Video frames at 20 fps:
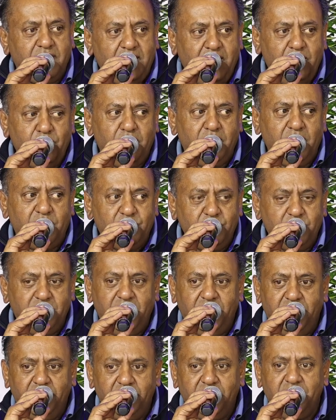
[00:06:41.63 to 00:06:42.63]
that I look at
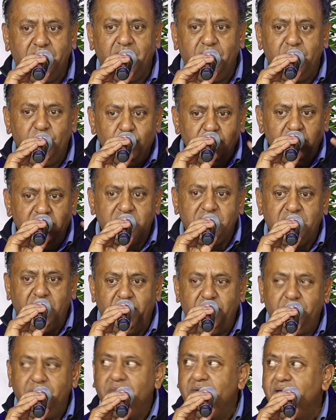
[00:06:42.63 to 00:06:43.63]
today can do the
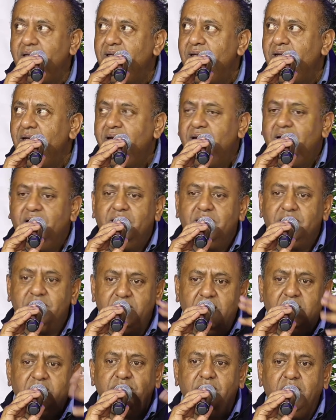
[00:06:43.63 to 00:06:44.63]
same.
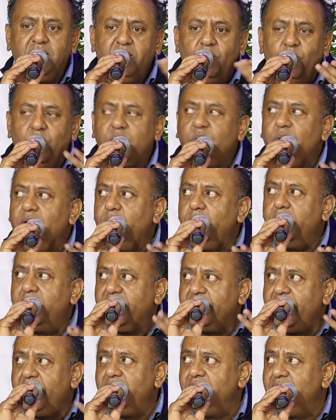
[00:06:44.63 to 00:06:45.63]
So that's really what we are, we're
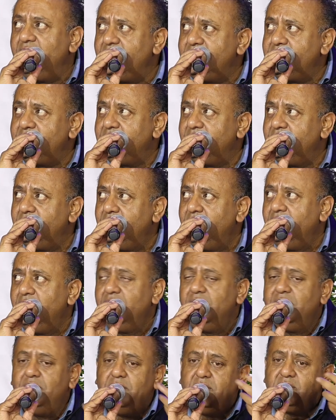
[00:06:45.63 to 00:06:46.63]
a catalyst.
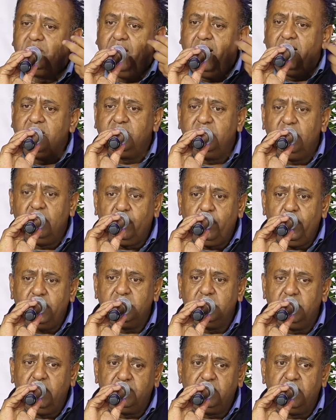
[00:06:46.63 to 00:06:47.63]
But to answer your
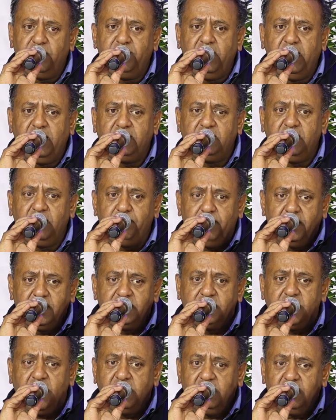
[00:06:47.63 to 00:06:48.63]
question of sovereignty, it
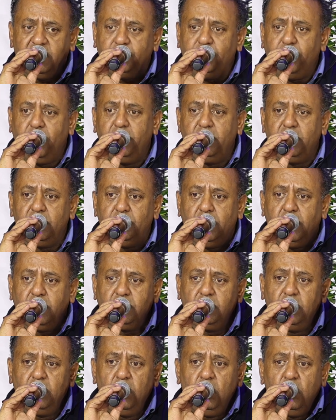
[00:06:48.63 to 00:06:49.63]
must start at the point
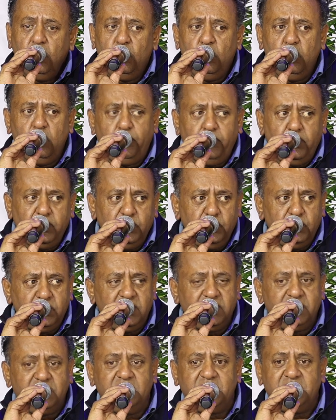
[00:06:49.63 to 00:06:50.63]
about who
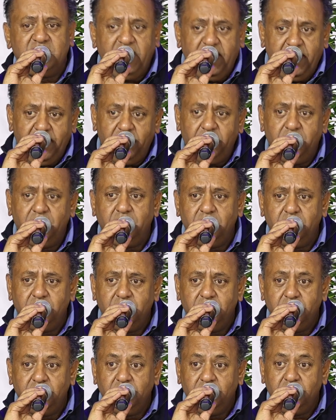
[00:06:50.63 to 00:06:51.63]
produces this data
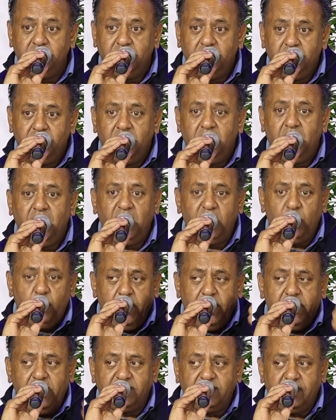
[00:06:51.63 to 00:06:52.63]
and
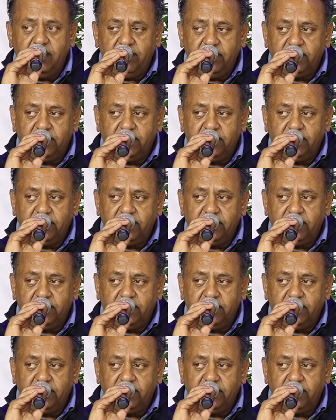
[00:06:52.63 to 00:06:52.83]
where does it